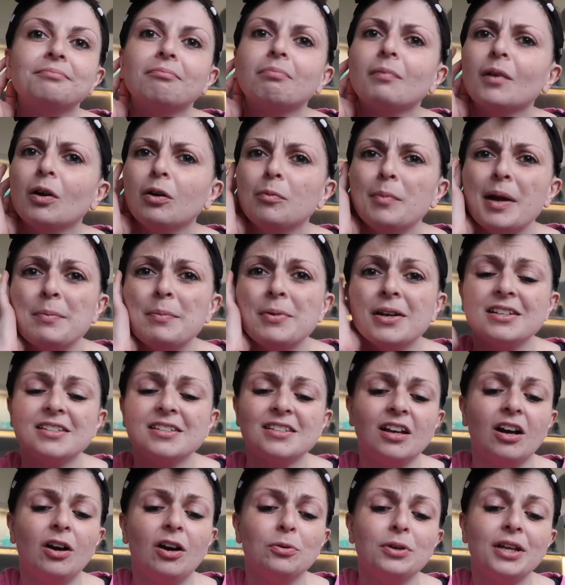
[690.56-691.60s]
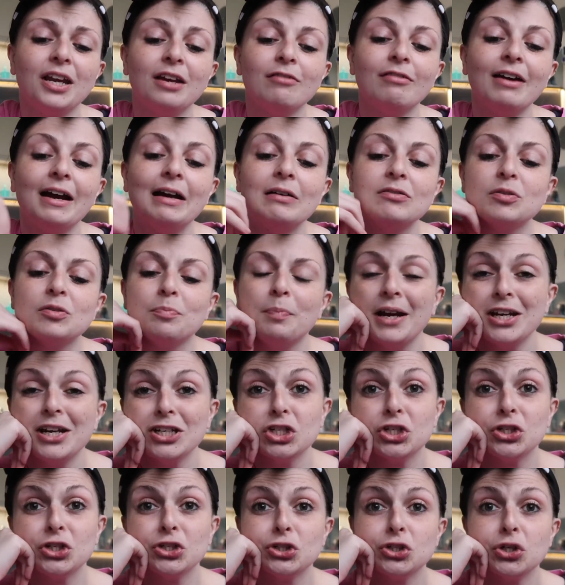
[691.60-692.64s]
or maybe it's the whole year round, but it's
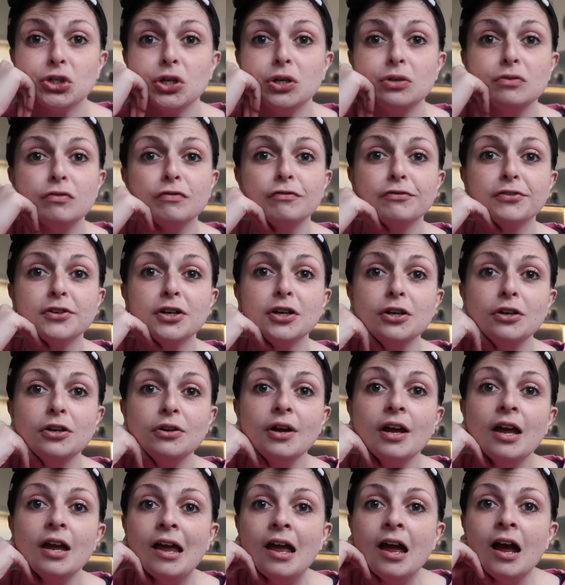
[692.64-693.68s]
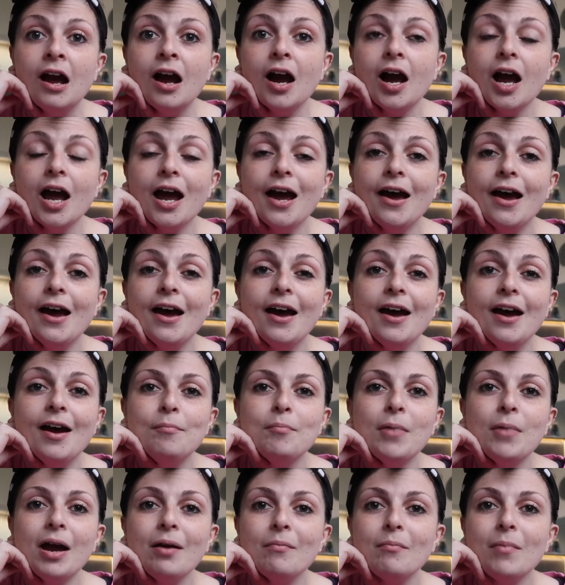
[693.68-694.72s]
stewed fruit.
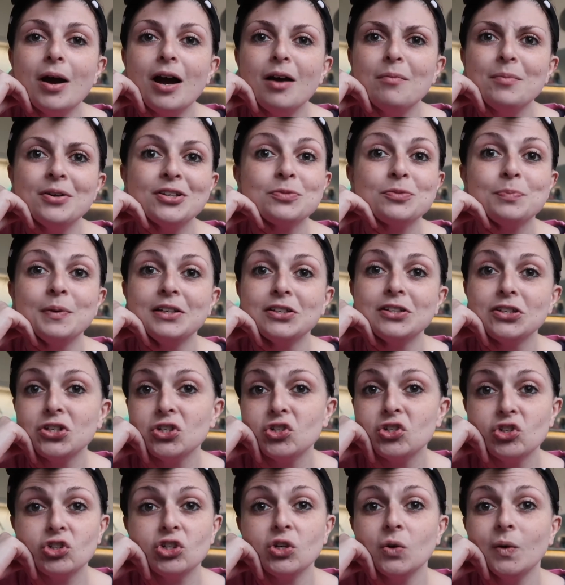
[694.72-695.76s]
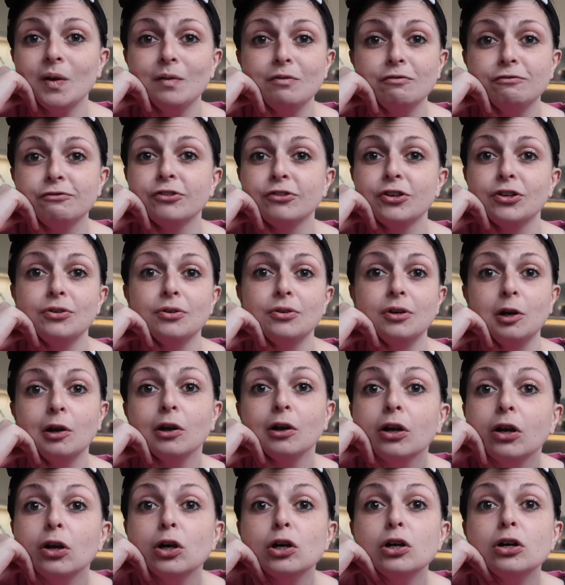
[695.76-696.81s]
My mum has been stewing fruit
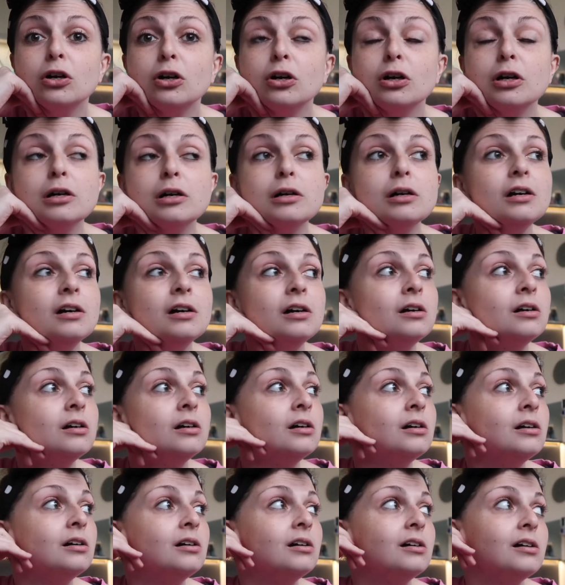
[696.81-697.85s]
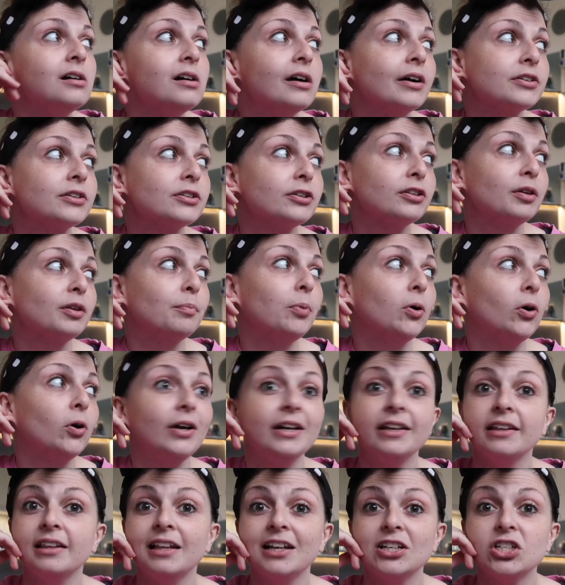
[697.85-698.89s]
galore to the
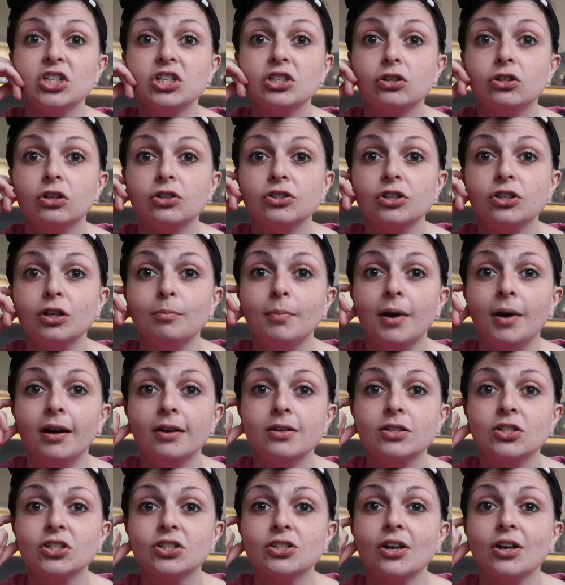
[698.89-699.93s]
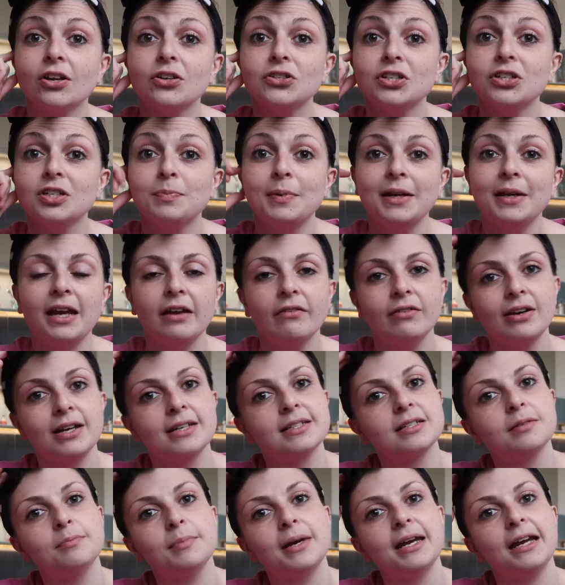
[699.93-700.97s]
point that she's got too much, so she's been giving it
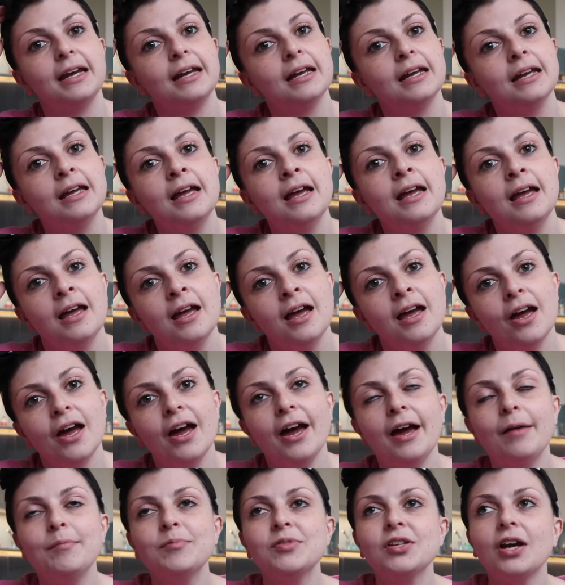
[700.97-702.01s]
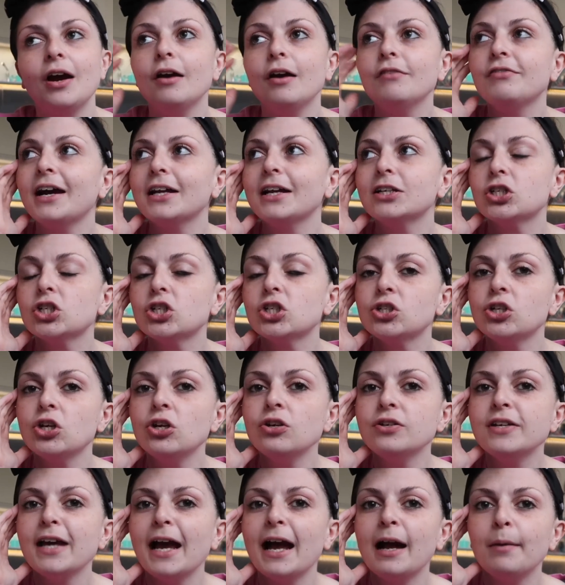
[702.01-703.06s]
to me. So I've had
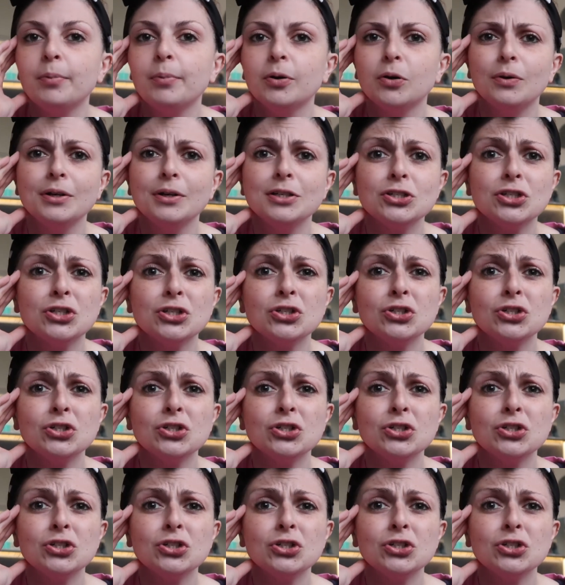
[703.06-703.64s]
stewed apple and